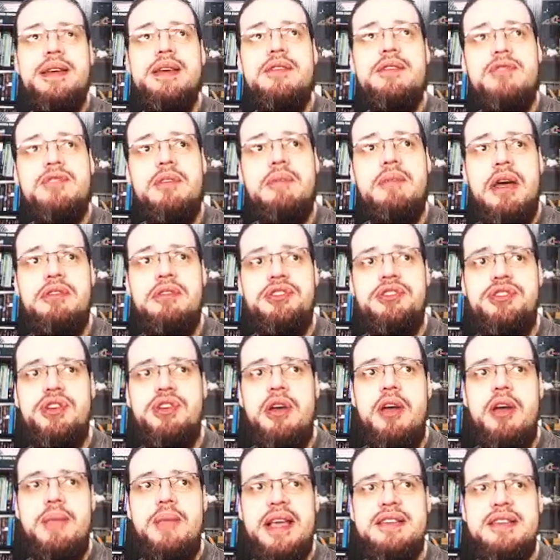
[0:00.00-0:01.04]
from Bounding to
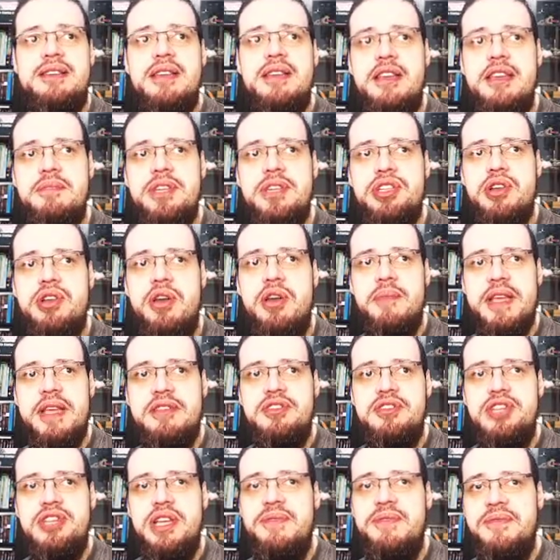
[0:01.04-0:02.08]
Comics, Image
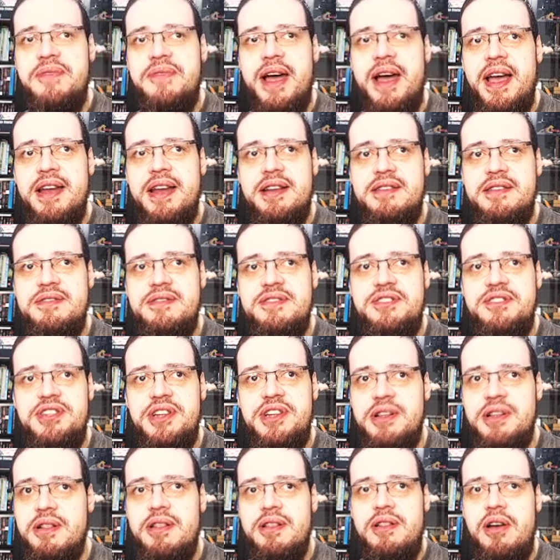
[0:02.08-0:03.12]
Comics Chief
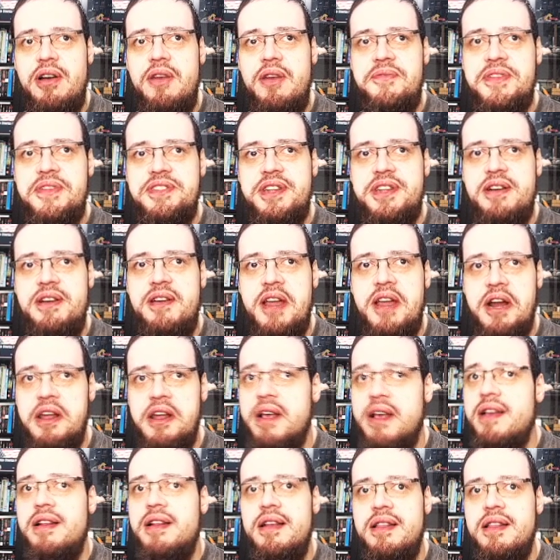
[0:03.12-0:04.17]
Financial Officer
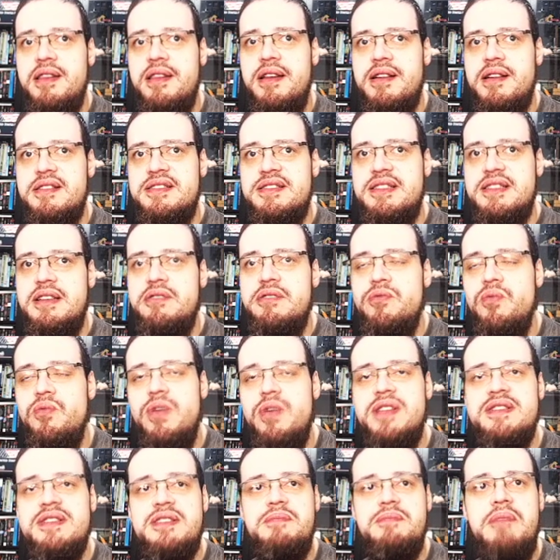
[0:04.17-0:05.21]
Erik Larsen
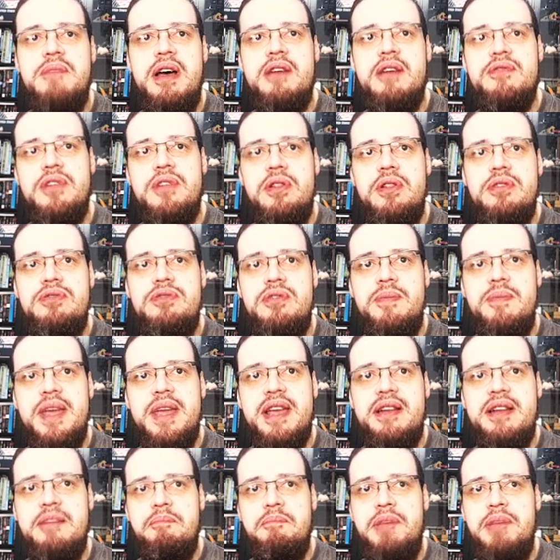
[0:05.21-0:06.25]
wants Marvel to
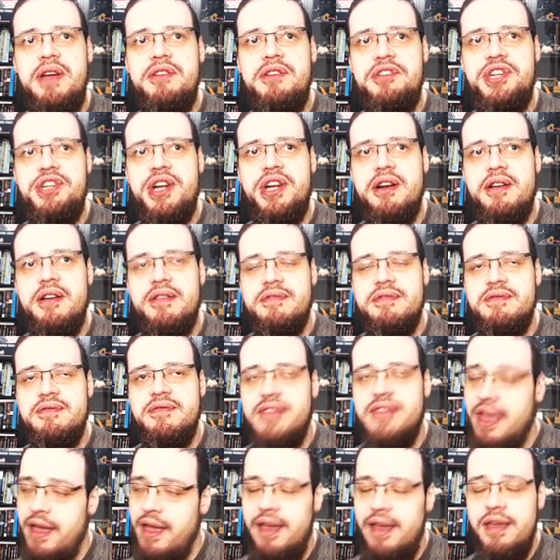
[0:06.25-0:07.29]
make the Punisher
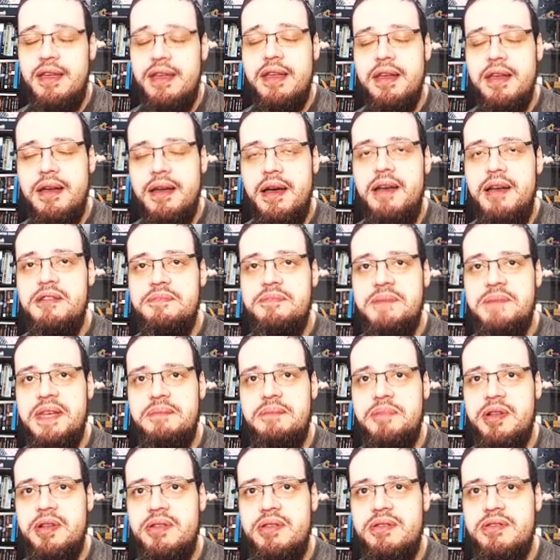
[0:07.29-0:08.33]
gay, hunt
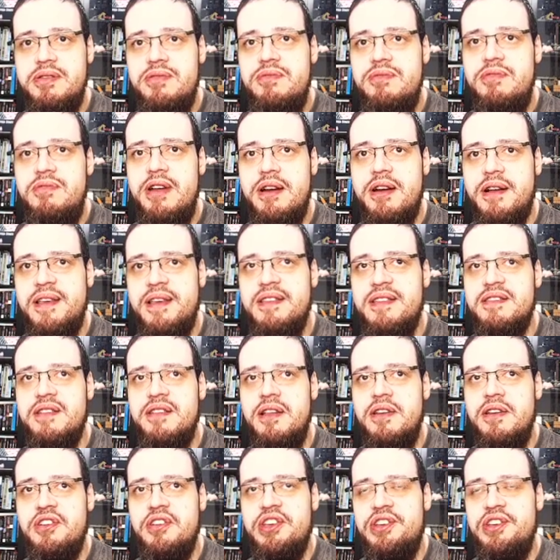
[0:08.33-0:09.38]
people, wear his
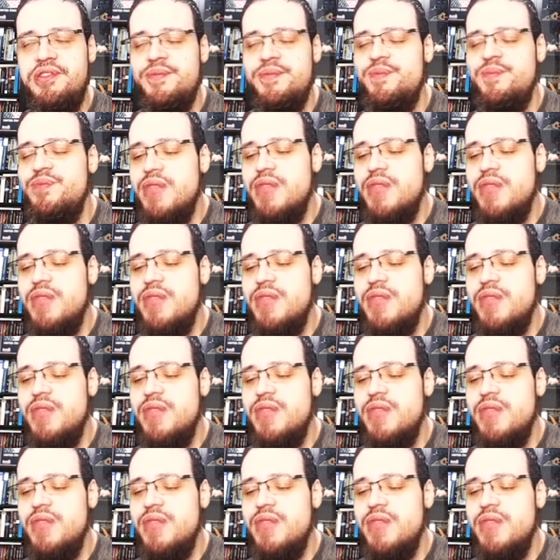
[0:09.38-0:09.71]
logo.